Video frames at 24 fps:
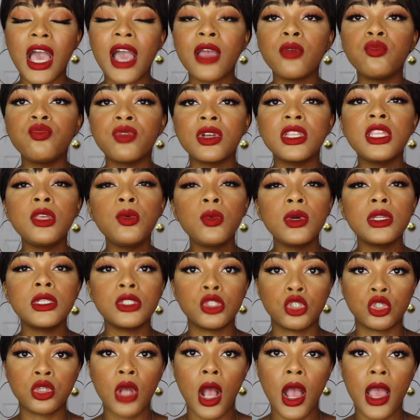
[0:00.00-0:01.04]
really want to
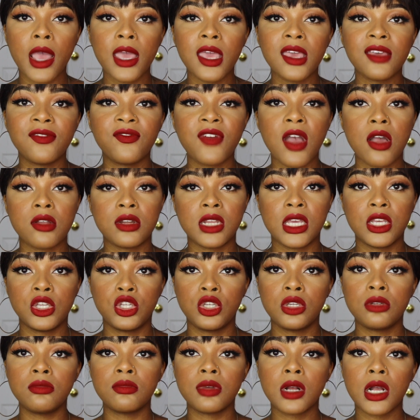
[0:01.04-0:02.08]
try a
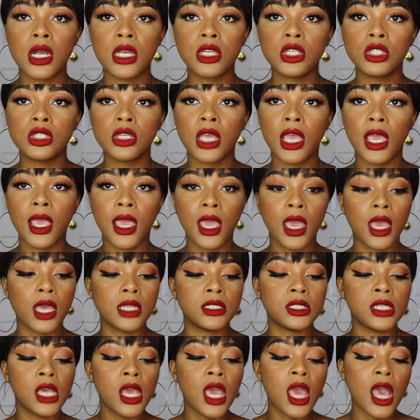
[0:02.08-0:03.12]
foundation brush,
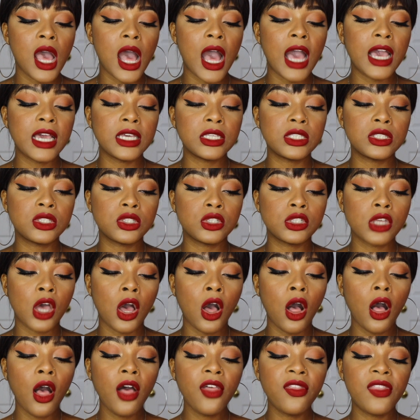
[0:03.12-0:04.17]
and I
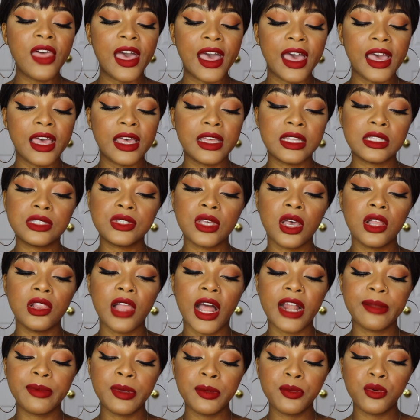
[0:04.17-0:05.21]
saw that a
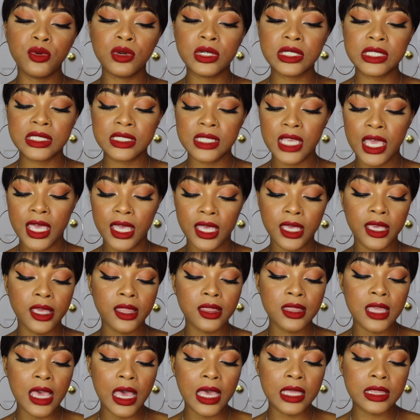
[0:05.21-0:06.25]
lot of people were saying
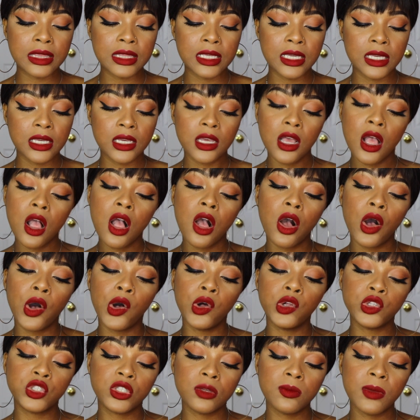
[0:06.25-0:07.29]
that the
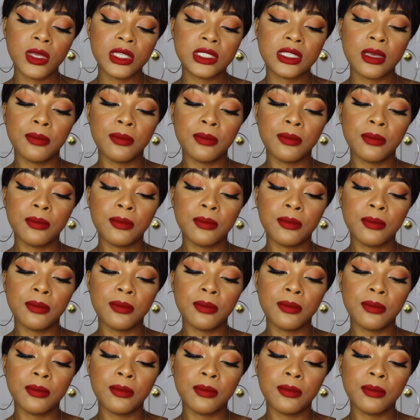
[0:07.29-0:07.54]
Ultimate